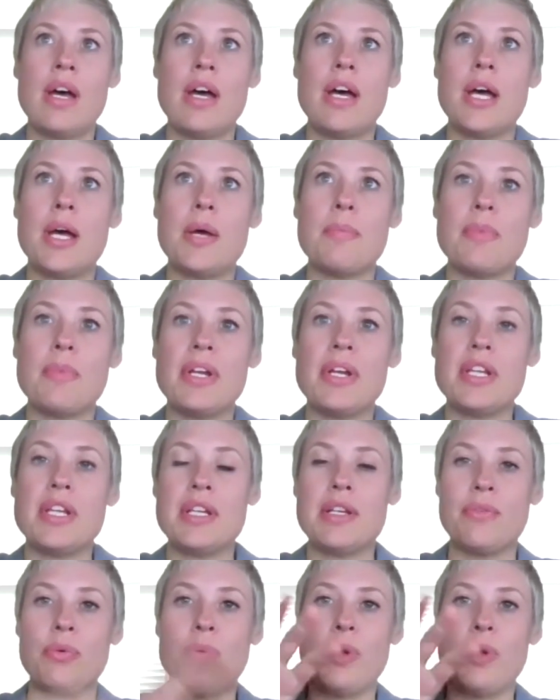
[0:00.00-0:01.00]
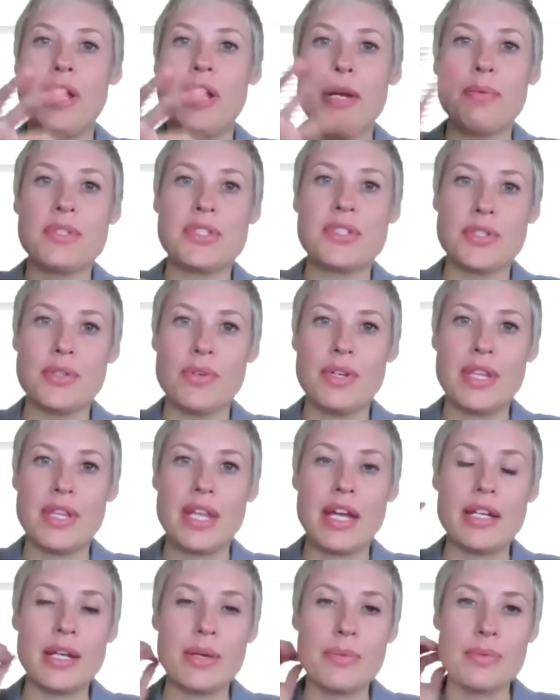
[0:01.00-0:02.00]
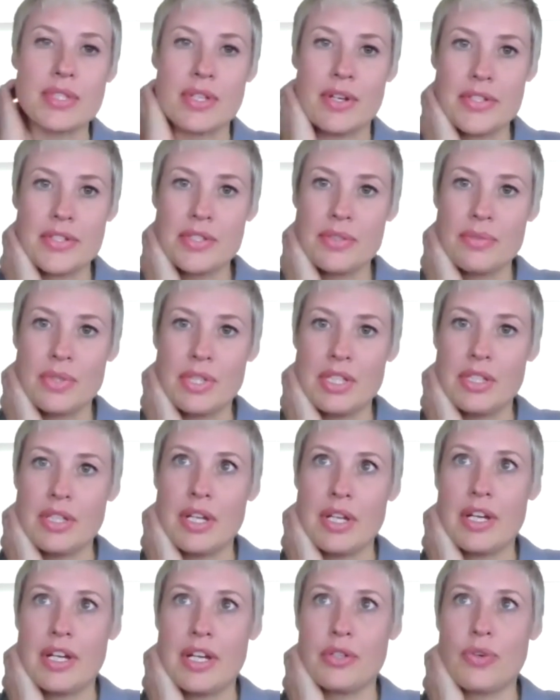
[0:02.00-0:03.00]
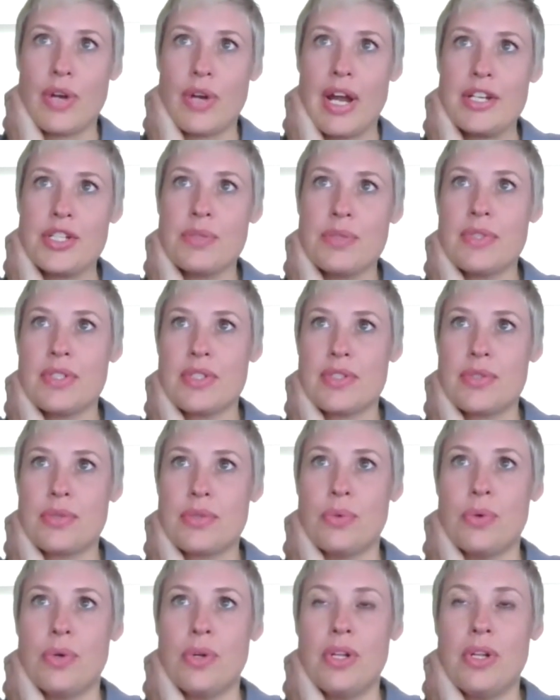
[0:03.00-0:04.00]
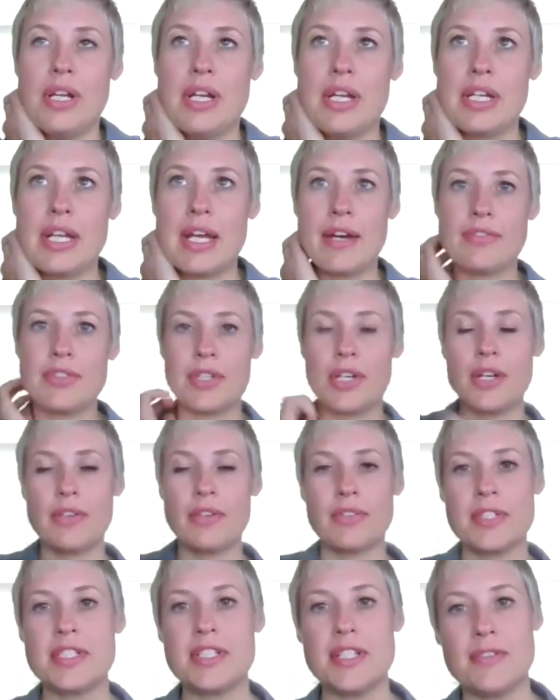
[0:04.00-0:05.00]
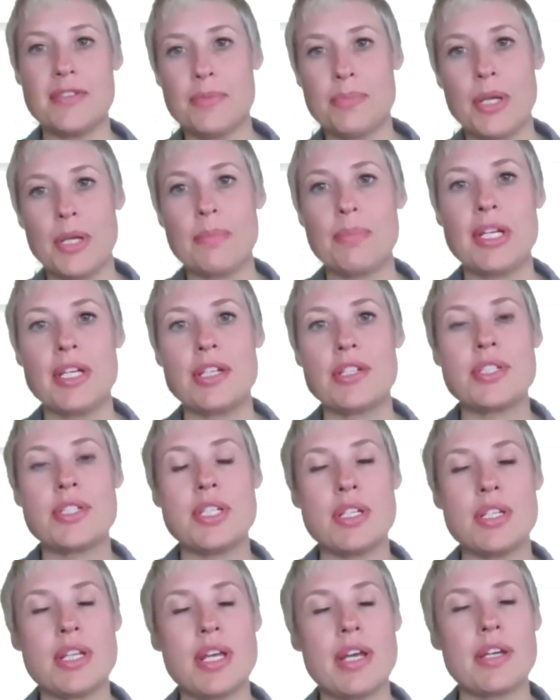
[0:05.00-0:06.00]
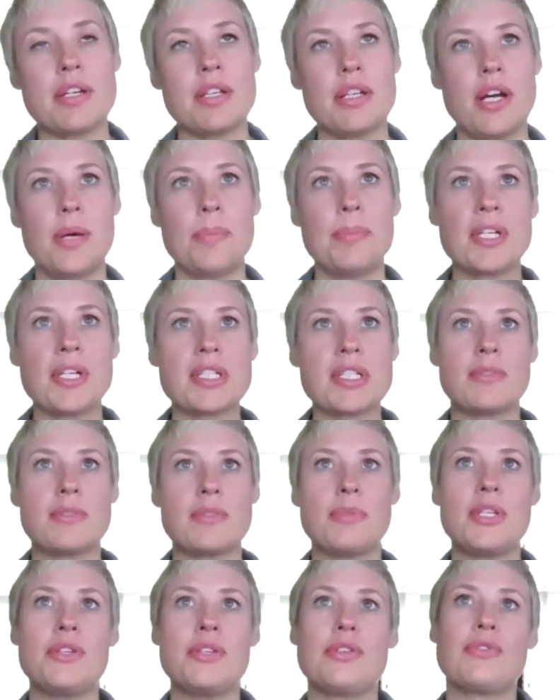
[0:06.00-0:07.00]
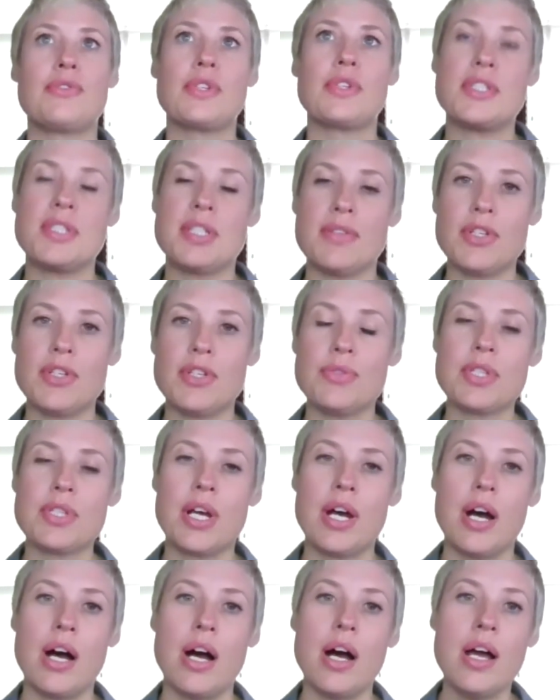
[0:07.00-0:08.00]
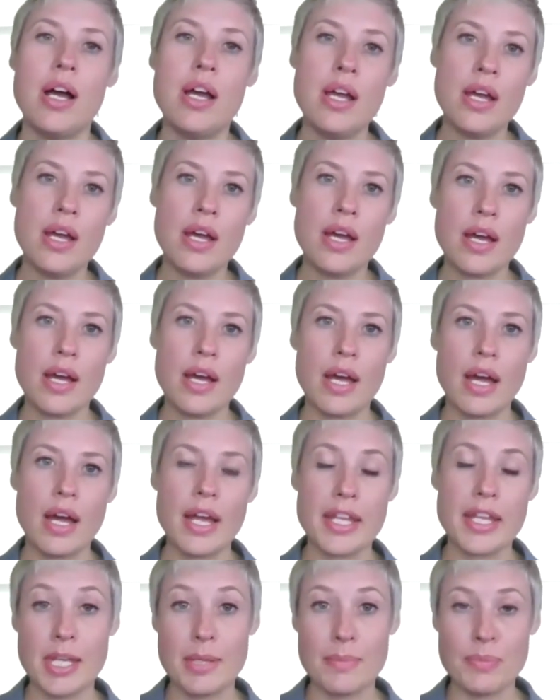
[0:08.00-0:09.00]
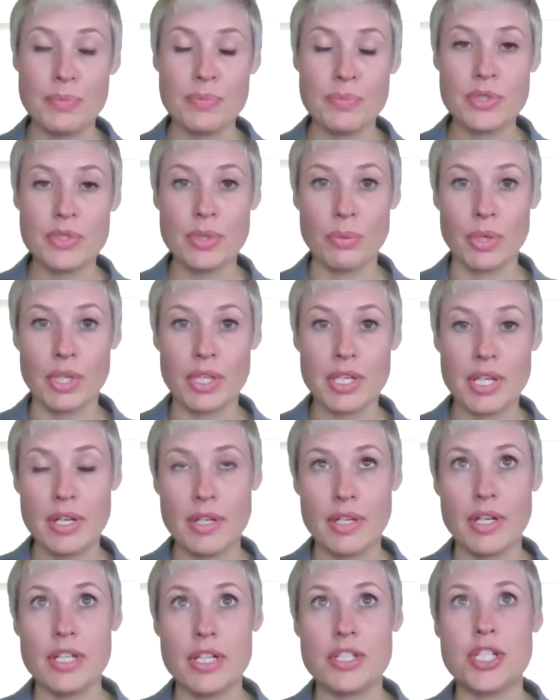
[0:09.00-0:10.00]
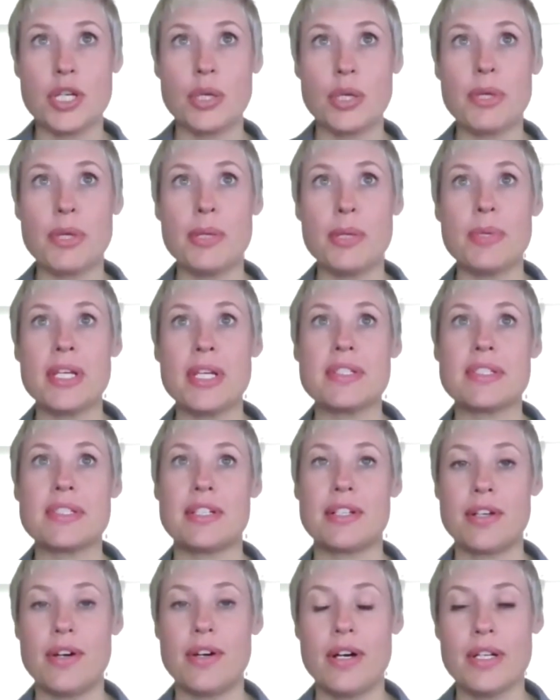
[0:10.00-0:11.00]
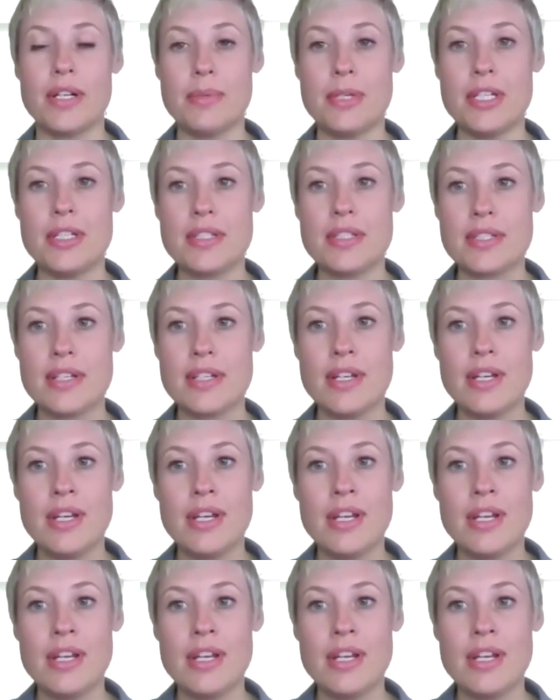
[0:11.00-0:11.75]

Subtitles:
While I was doing that, I was also in graduate school, and after I received my PhD in economics from the University of Utah, I came to work here at GOPB as an economist.